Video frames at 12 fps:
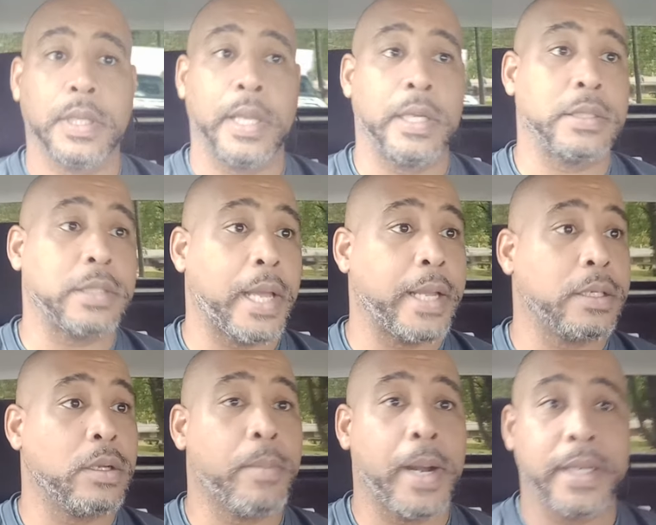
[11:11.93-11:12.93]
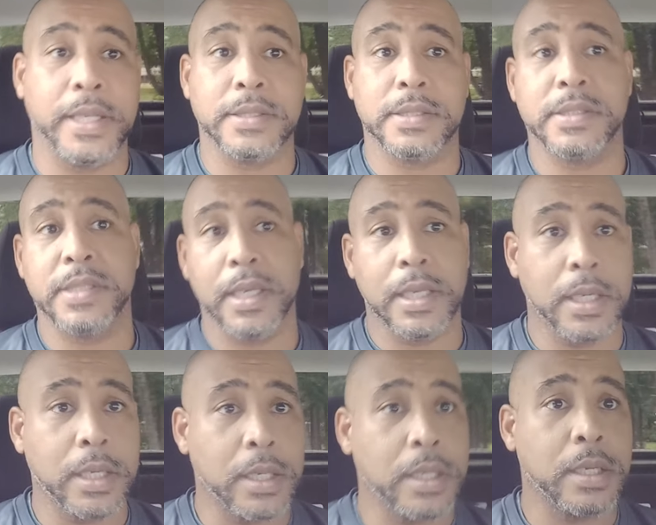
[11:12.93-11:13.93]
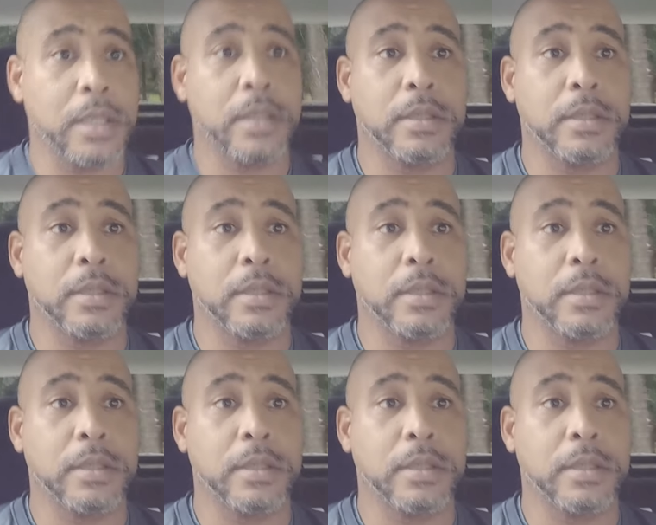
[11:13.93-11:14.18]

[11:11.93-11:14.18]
It's like nobody gets a ticket.